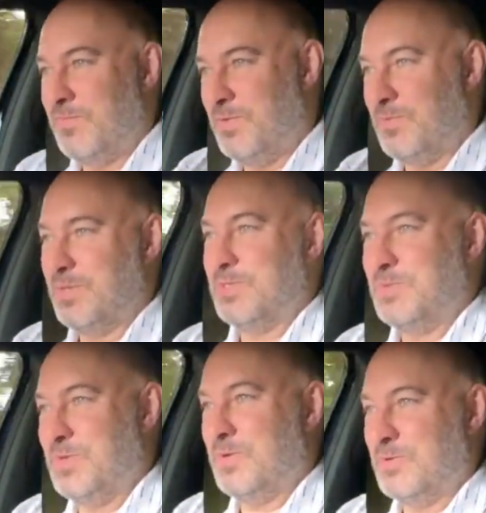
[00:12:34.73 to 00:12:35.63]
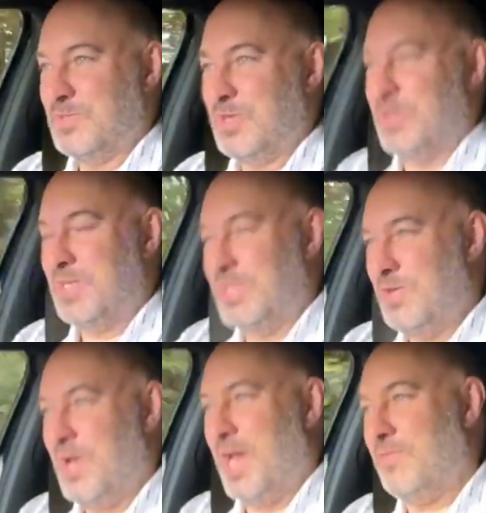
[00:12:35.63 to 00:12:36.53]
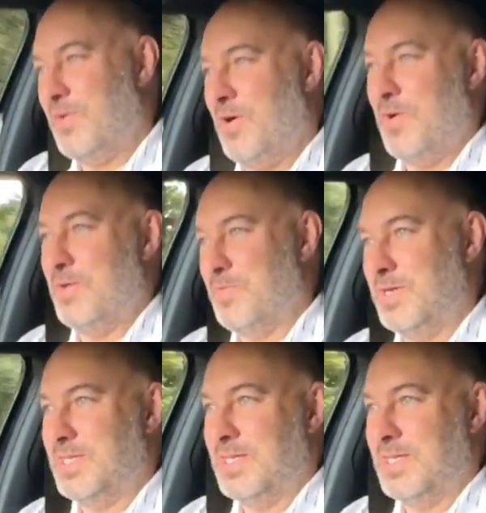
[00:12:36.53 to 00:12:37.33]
If you want to do a long journey, you have a hybrid.